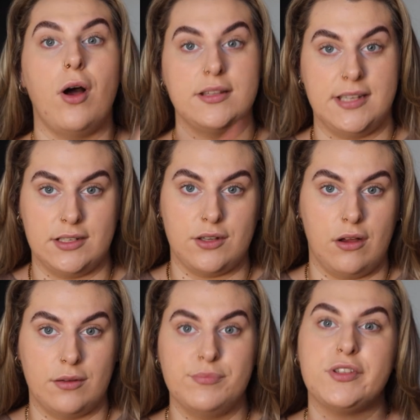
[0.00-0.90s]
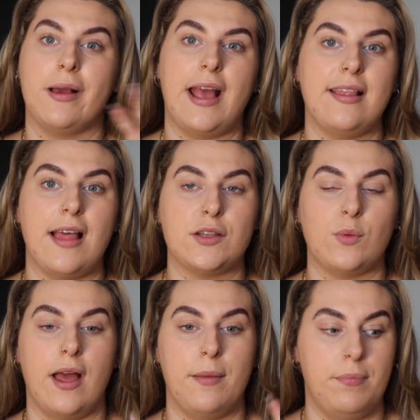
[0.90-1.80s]
on TikTok. So I get that's
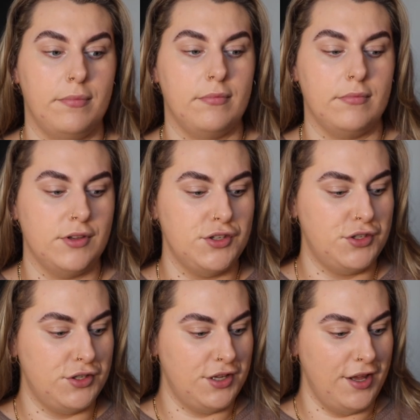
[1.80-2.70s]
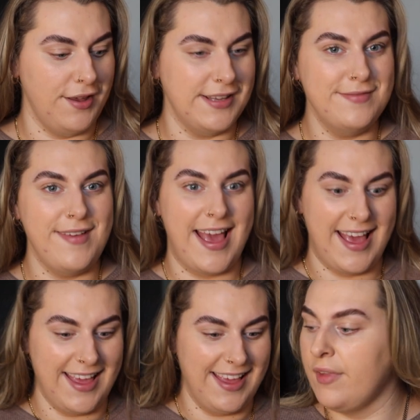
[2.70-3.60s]
why. Excuse
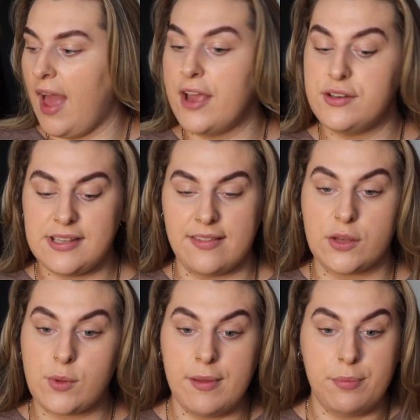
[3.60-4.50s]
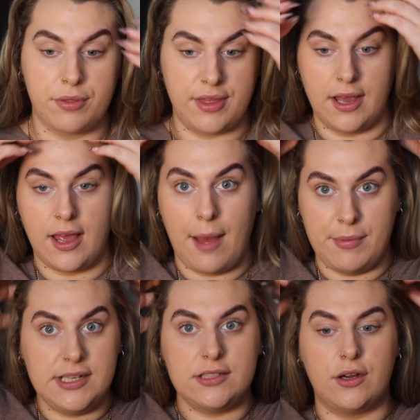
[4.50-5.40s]
me. I understand that's why people think
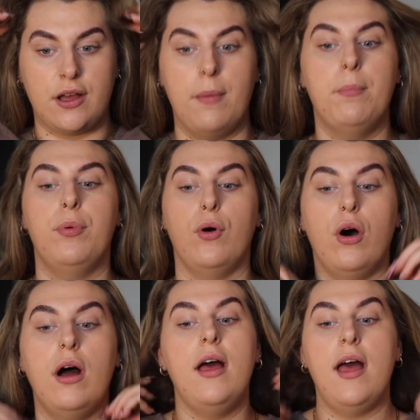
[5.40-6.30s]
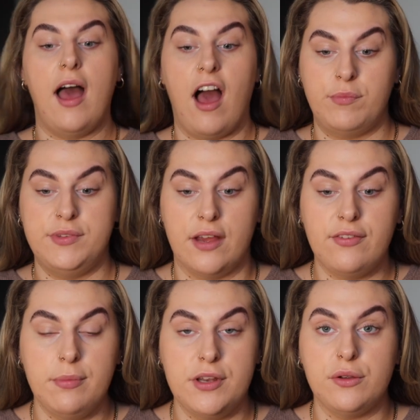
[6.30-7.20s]
I'm a TikToker, but I've
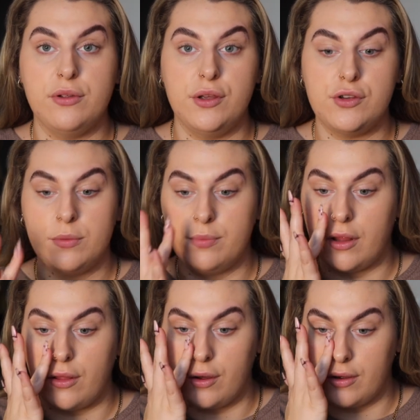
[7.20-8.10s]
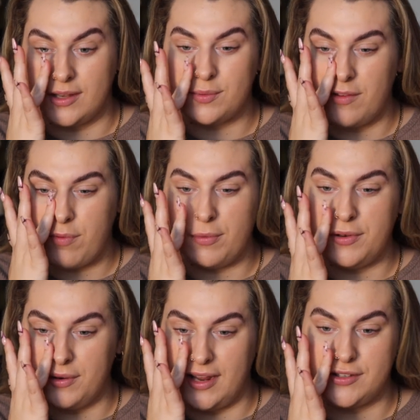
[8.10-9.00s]
definitely been doing YouTube the longest. Well, I've probably
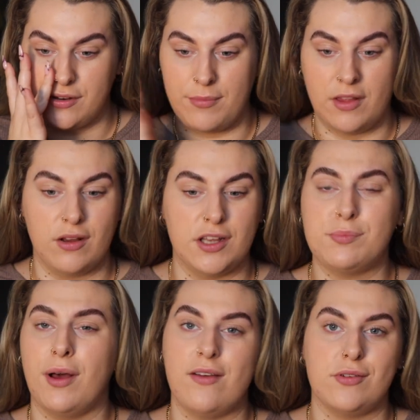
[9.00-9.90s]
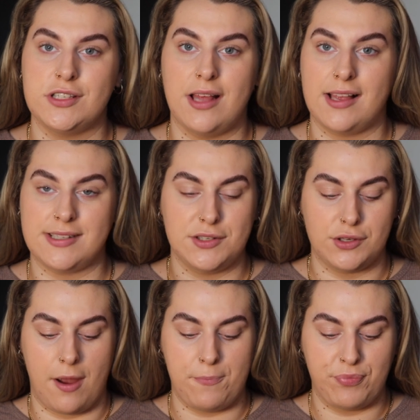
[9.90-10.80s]
been doing Instagram the longest, but everyone has
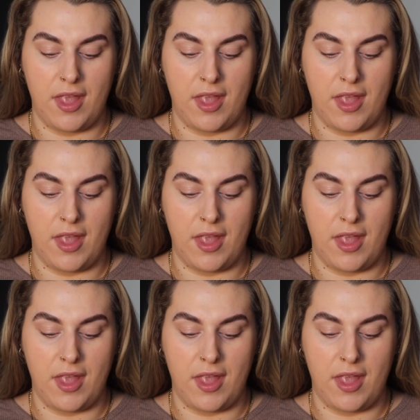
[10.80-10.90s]
Instagram.